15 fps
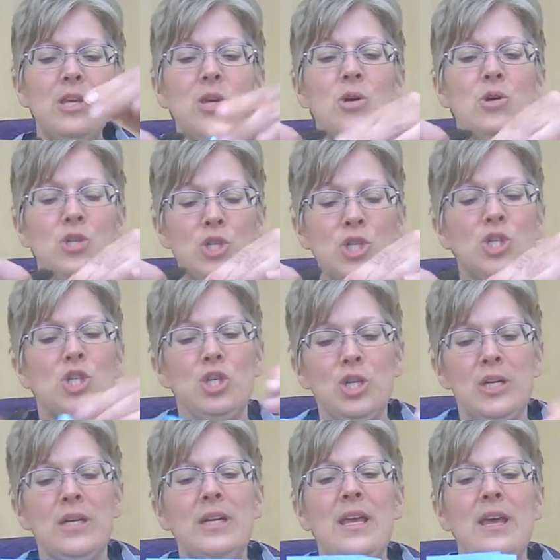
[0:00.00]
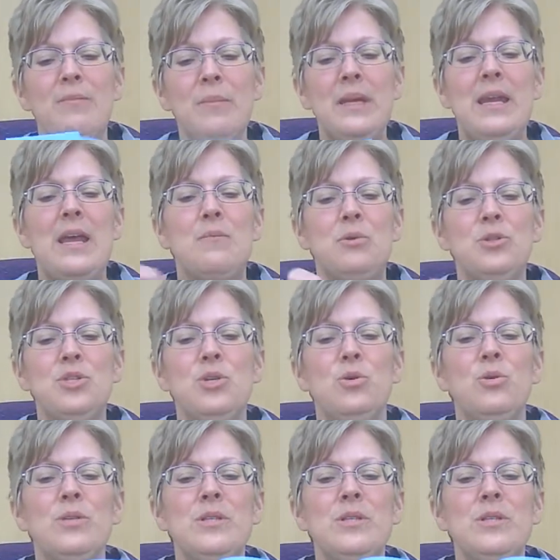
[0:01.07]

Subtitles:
you should have been able to